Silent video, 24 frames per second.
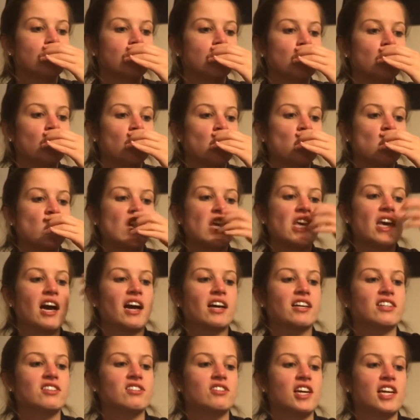But I would yeah,
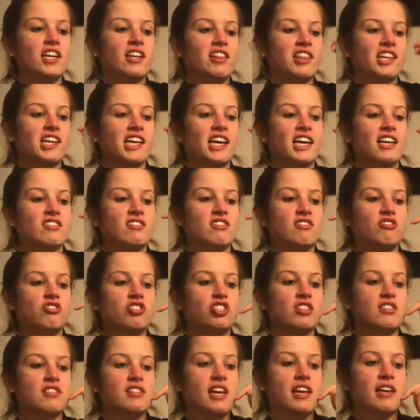because like anything else surface. is just